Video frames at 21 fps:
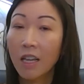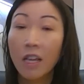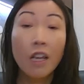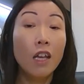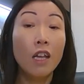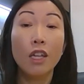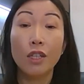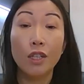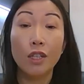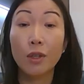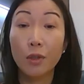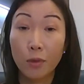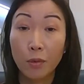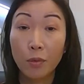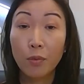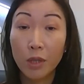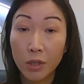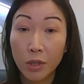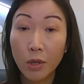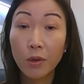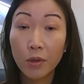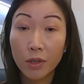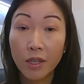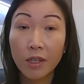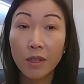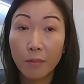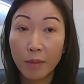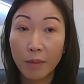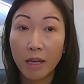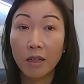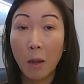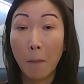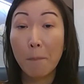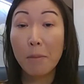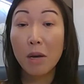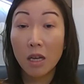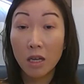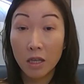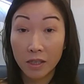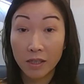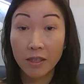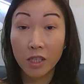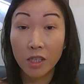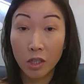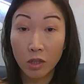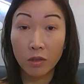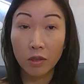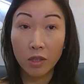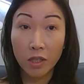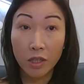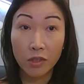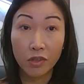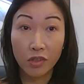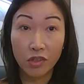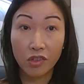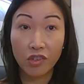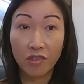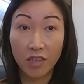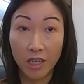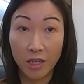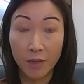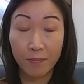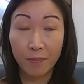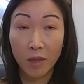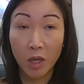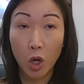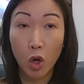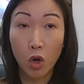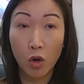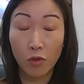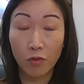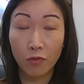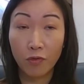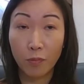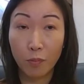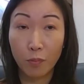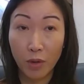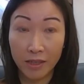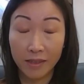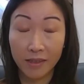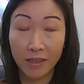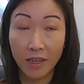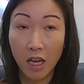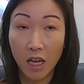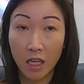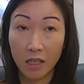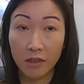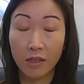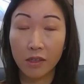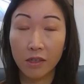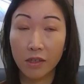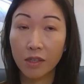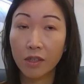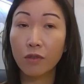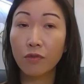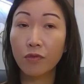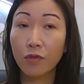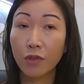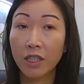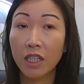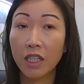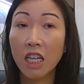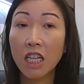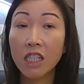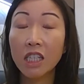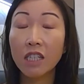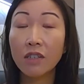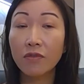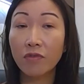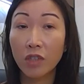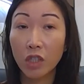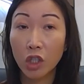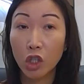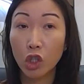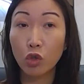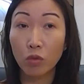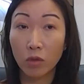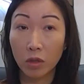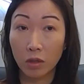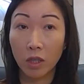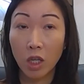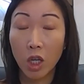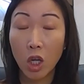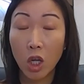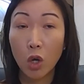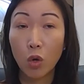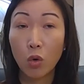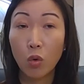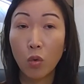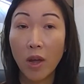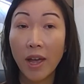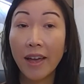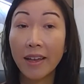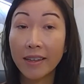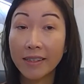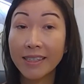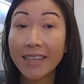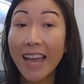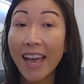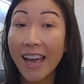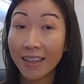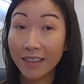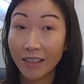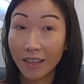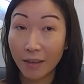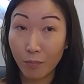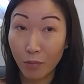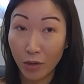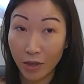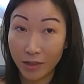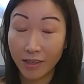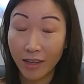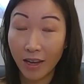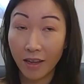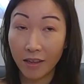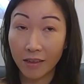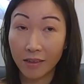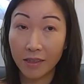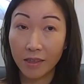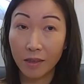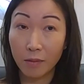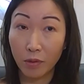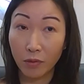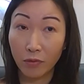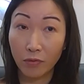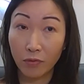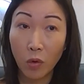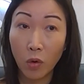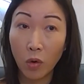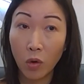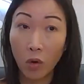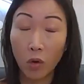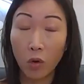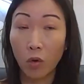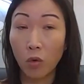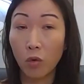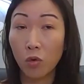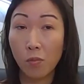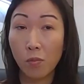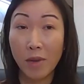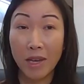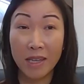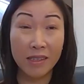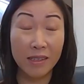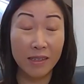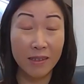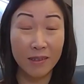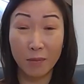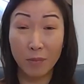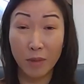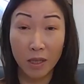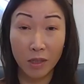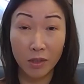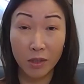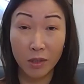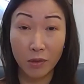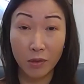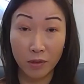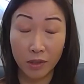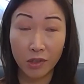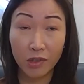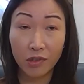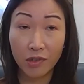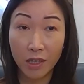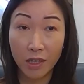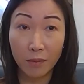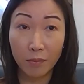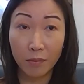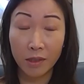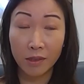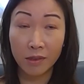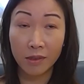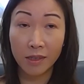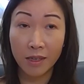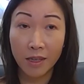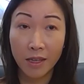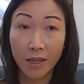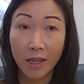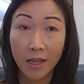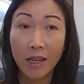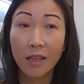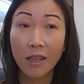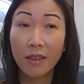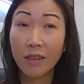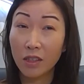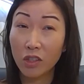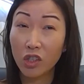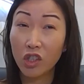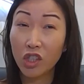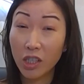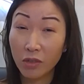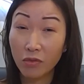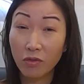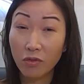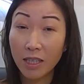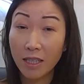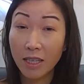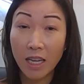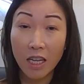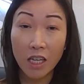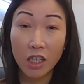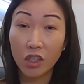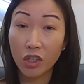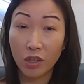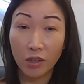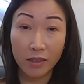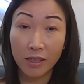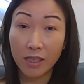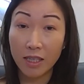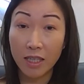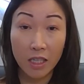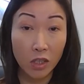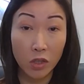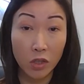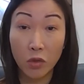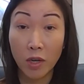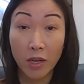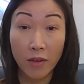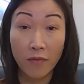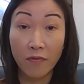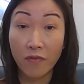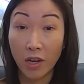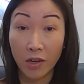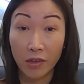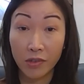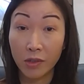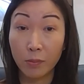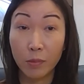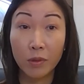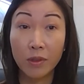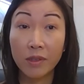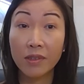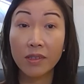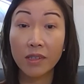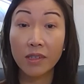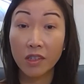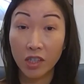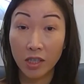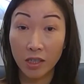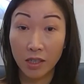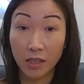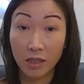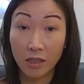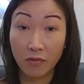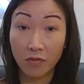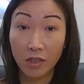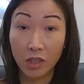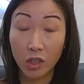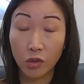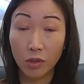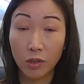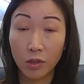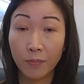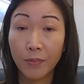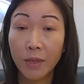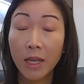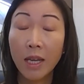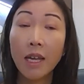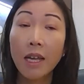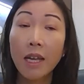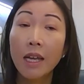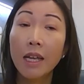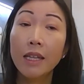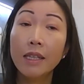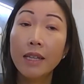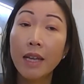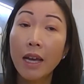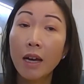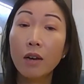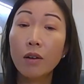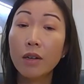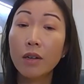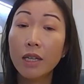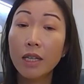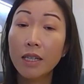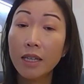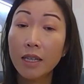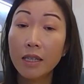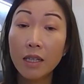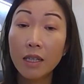No, we're talking about a personal history of breast cancer. So for an individual who has had breast cancer before or who may still be undergoing treatment, then generally HRT is not advisable in such an individual. Now, in an